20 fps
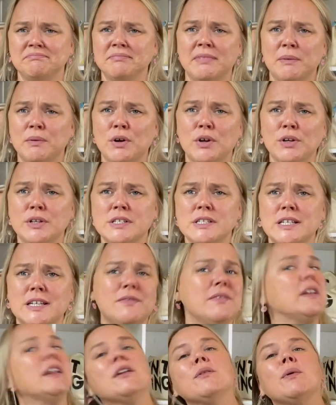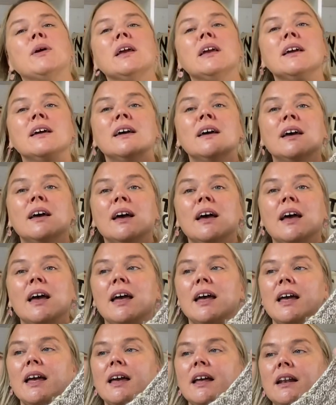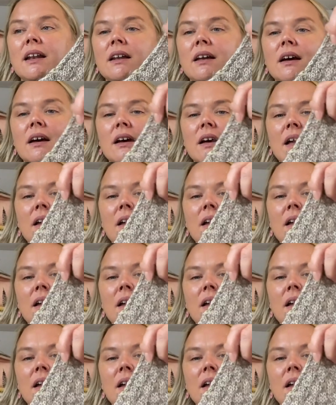I'm gonna sleeve it anyway. And I